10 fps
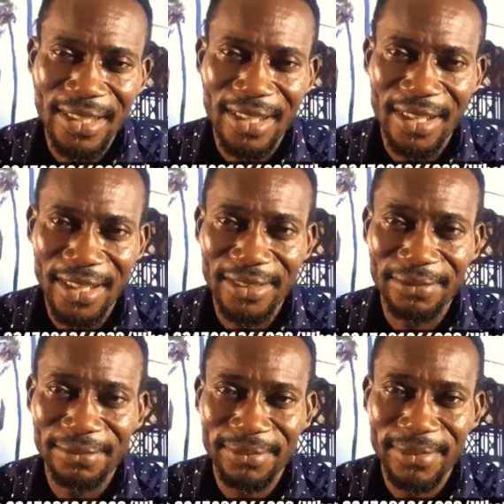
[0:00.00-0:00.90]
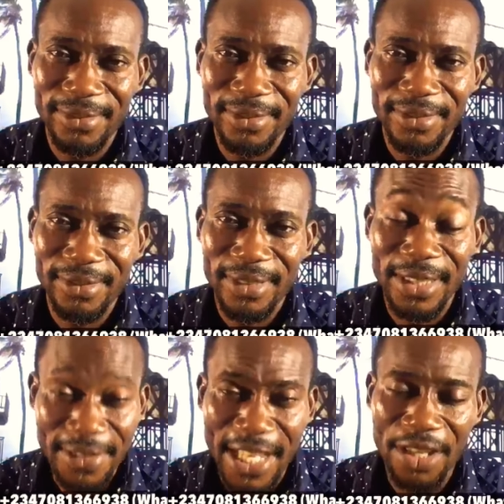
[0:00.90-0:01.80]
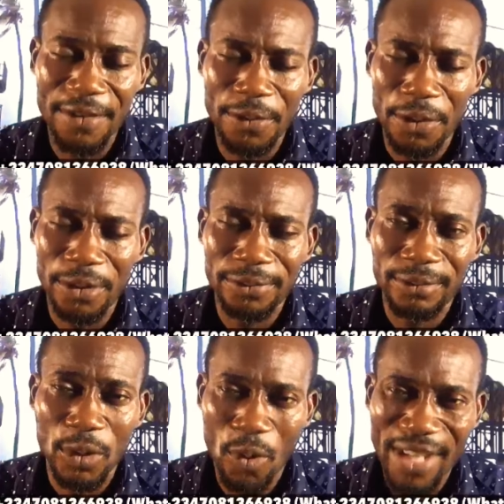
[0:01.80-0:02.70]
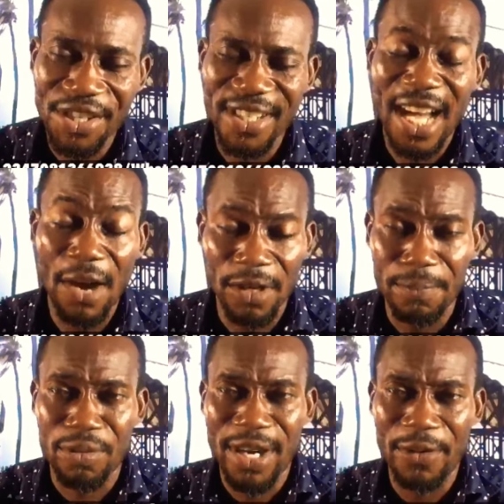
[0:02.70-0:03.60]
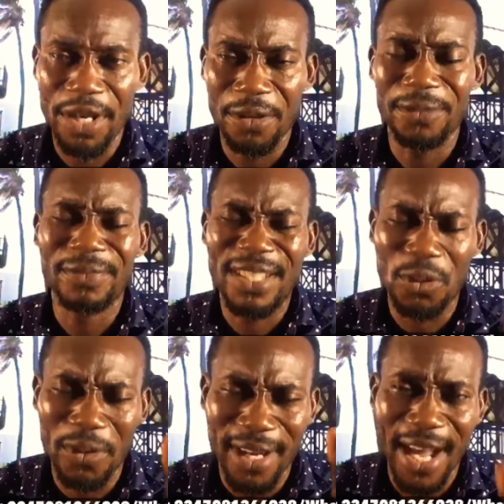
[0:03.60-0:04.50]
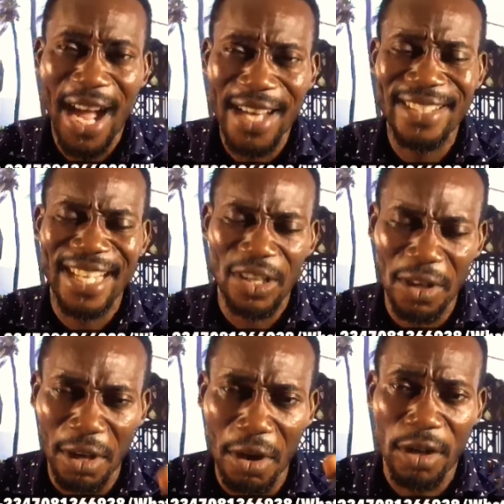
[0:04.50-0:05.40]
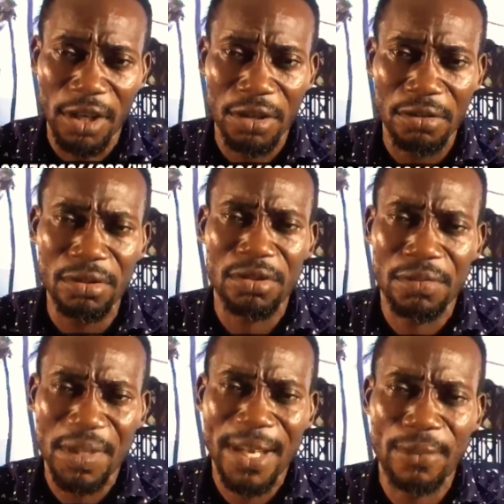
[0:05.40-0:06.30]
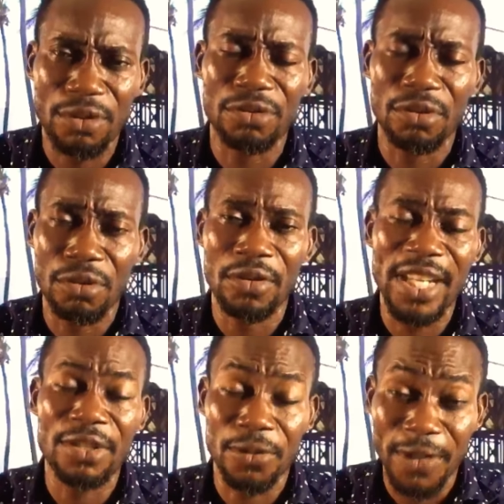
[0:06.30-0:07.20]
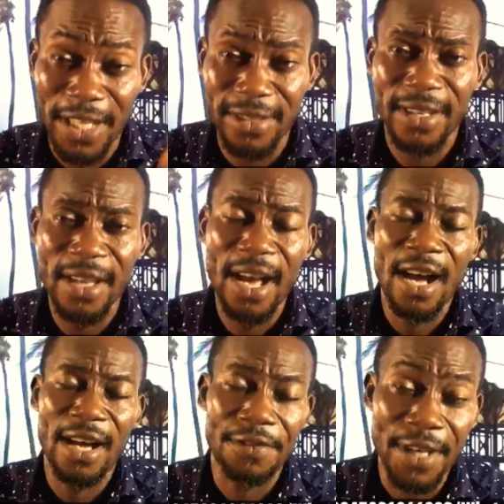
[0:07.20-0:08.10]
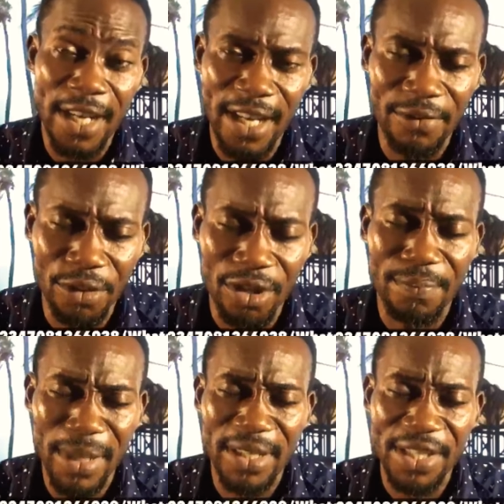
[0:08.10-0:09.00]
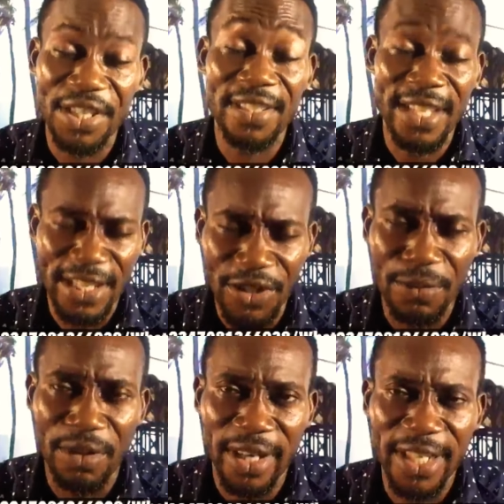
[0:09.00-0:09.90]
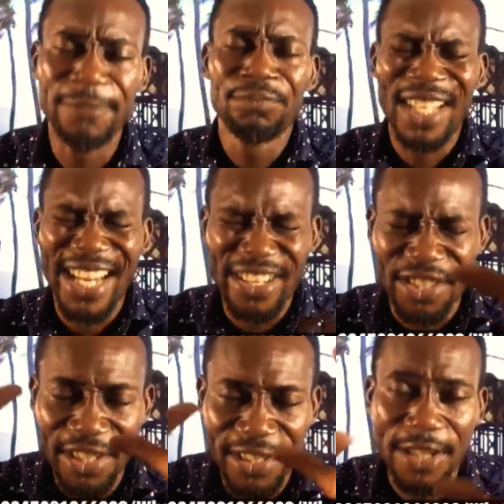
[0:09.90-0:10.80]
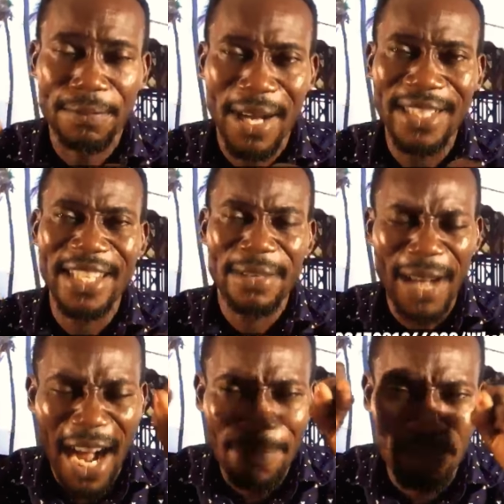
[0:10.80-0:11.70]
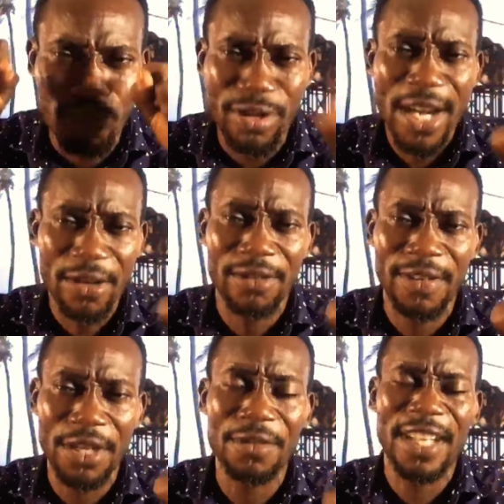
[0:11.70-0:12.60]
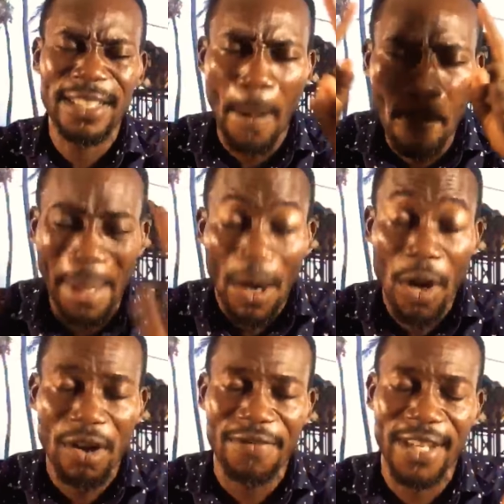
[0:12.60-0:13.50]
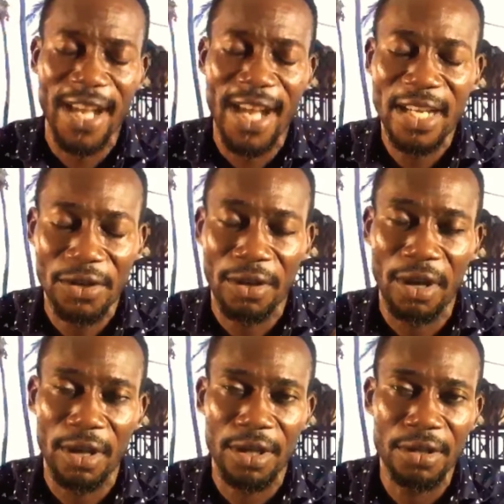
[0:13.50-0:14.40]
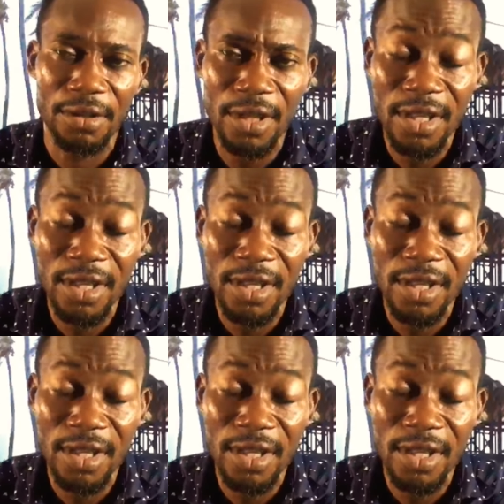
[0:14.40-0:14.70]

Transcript: Uh, and thank you for watching, I want to pray with you so God can unlock you to be able to go into these uh, three levels of meditations and smoothly. In Jesus' mighty name, I pray over you that the power of God unlock you